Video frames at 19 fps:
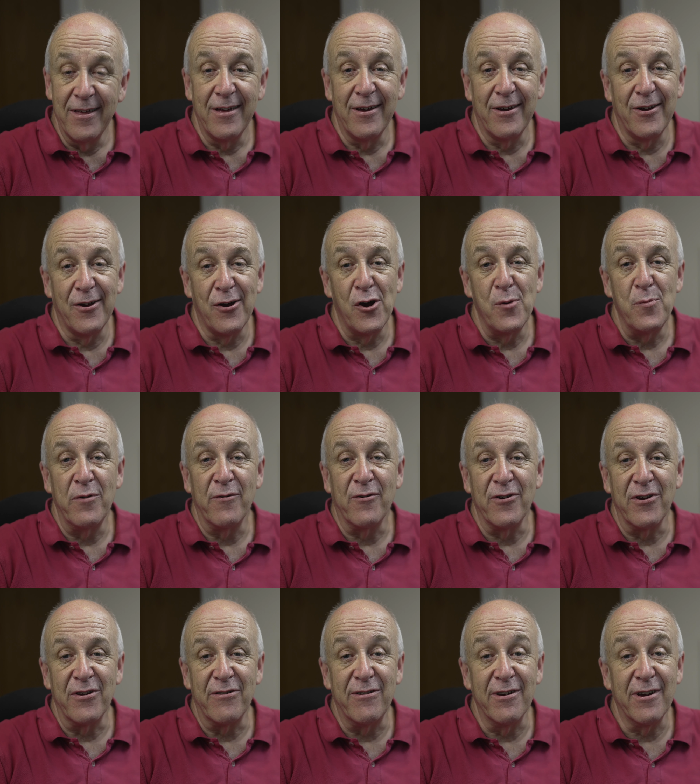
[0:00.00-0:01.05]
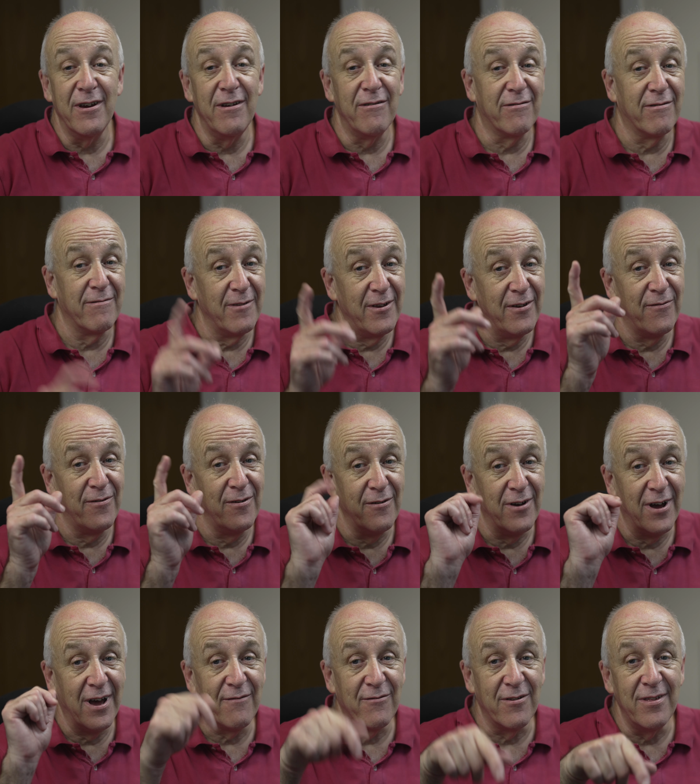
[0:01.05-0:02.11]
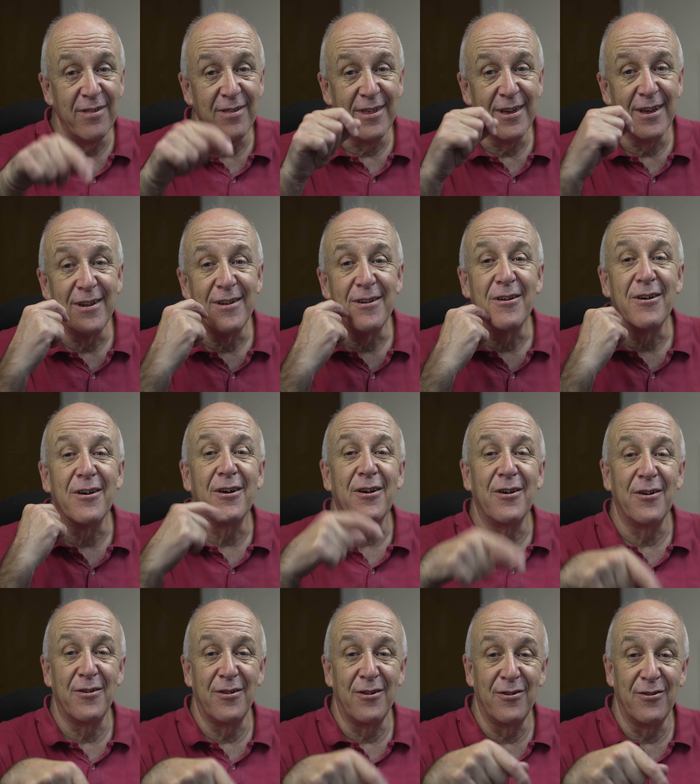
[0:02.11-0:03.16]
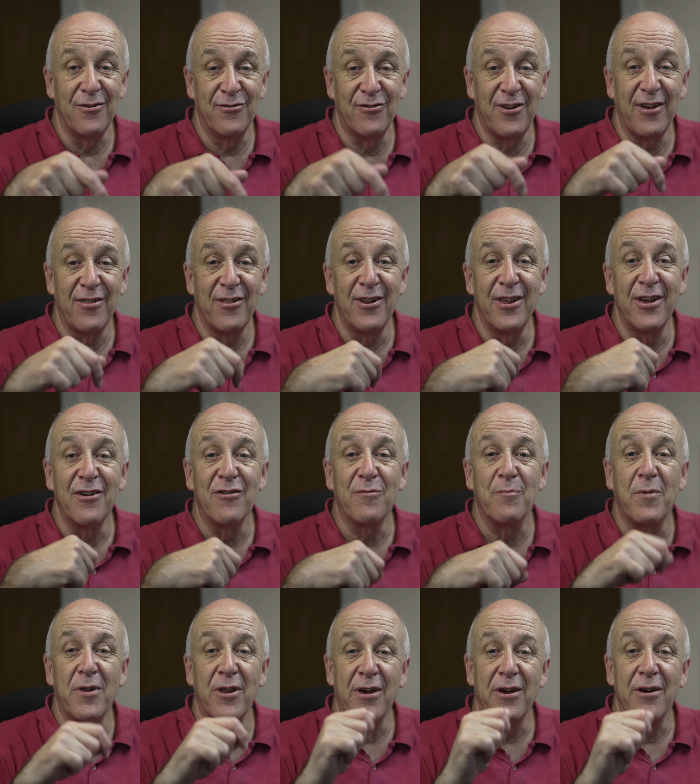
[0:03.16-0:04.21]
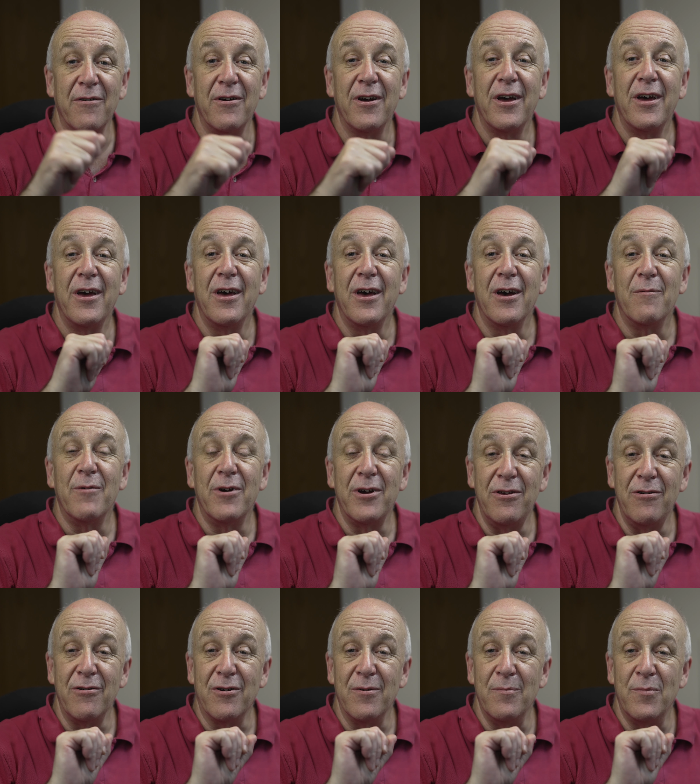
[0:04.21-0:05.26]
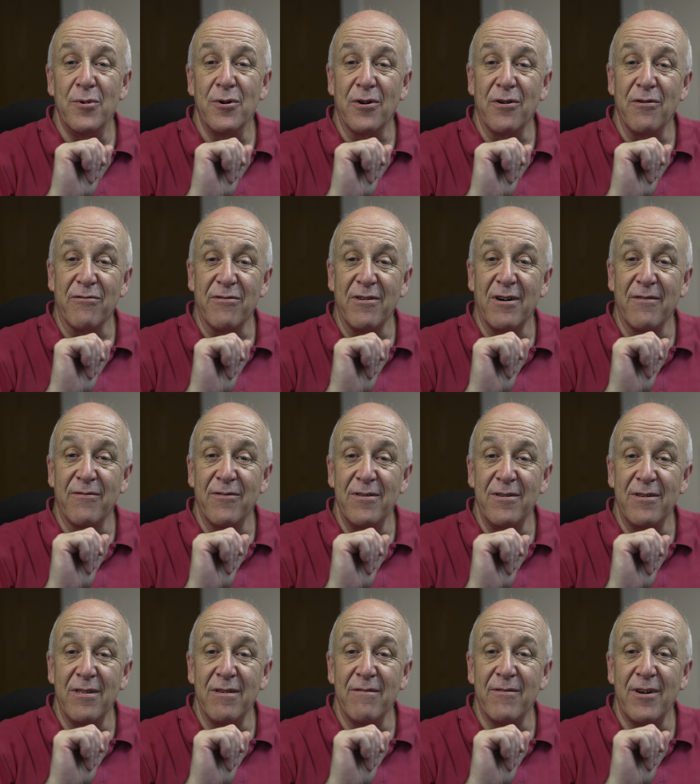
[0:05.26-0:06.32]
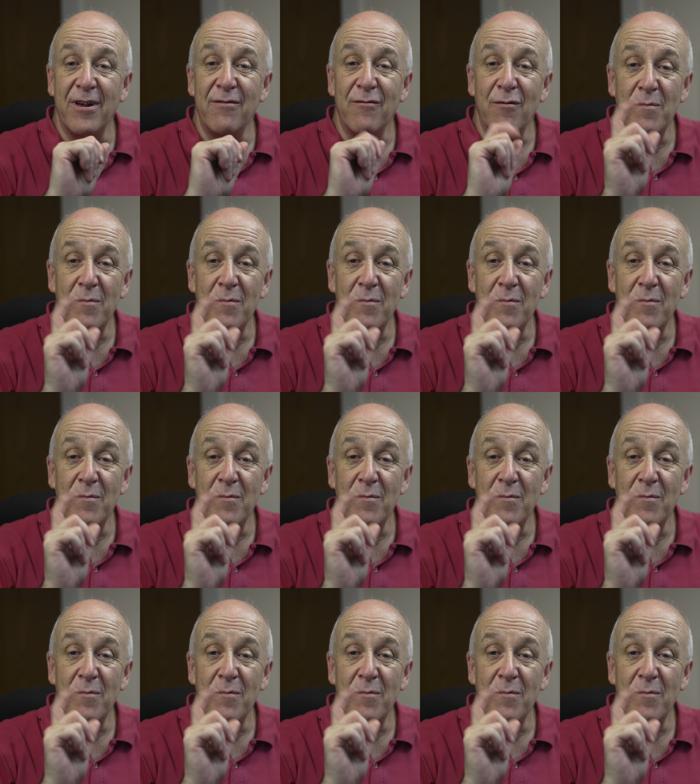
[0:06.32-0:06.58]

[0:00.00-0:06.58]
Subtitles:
I hope you've got your tickets. If you haven't, then check the links below where you can book yourself into the event.